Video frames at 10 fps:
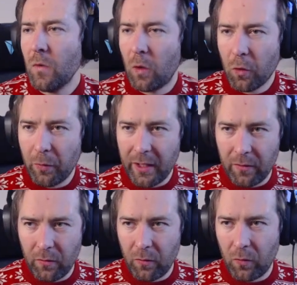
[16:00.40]
Or we
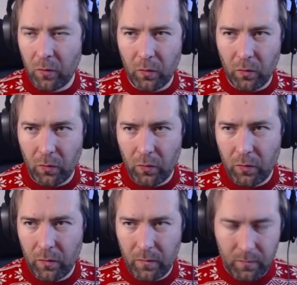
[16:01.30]
can do
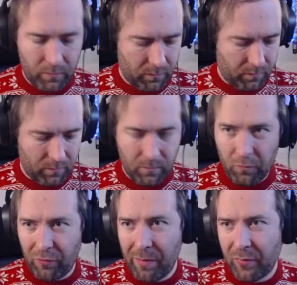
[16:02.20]

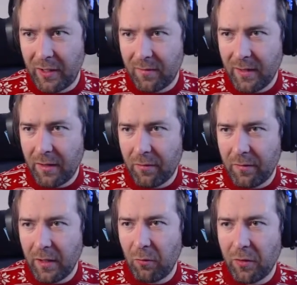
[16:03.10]
wrap the entire
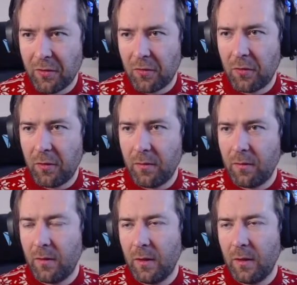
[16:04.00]
thing we return